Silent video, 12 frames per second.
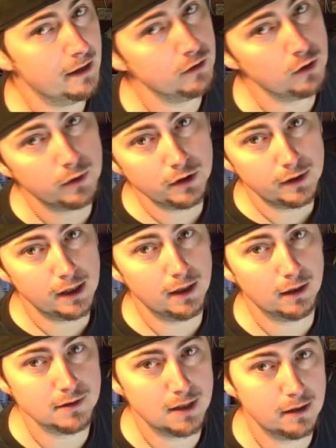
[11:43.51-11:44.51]
I don't know where you get it
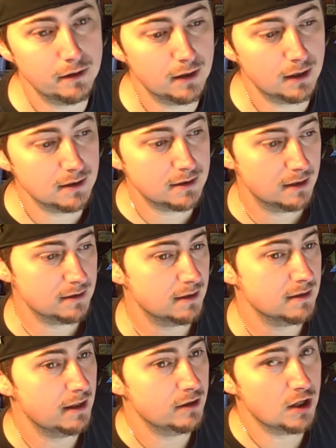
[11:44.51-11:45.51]
outside the United States.
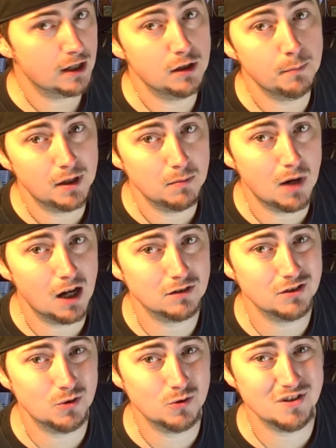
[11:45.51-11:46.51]
I'd say check your big box
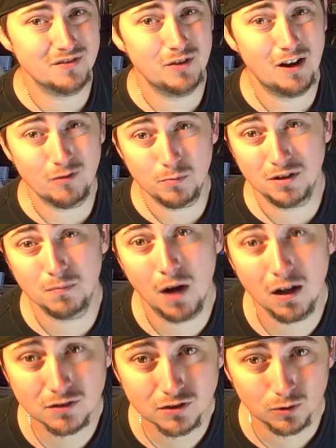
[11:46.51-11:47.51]
stores if you have a big
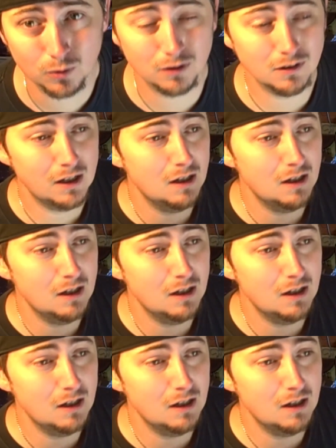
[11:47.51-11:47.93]
box store.